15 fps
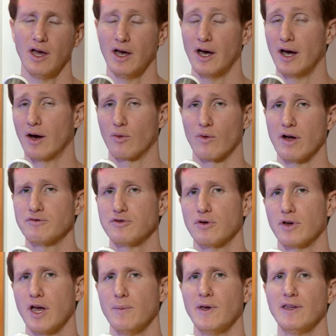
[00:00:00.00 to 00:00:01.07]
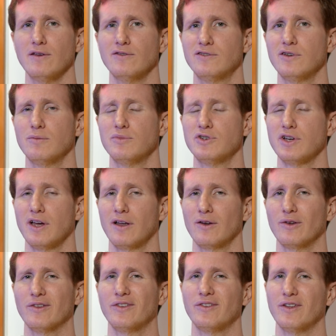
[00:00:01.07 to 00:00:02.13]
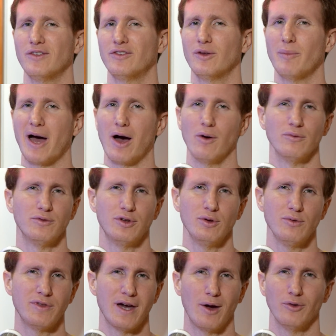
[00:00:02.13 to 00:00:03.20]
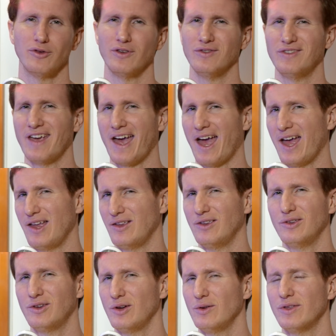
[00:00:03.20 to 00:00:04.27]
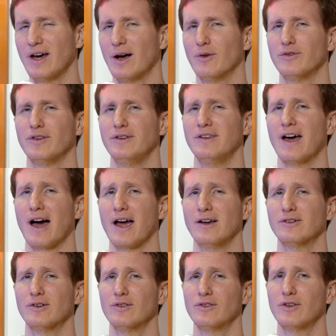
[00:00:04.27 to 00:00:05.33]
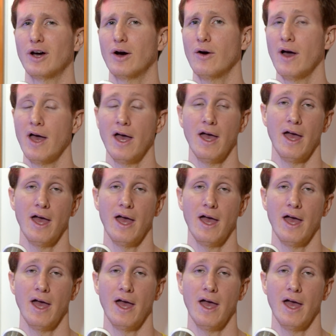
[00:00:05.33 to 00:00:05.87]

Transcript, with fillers: Uh, retro gaming YouTube channels since about two thousand ten, two thousand nine or so.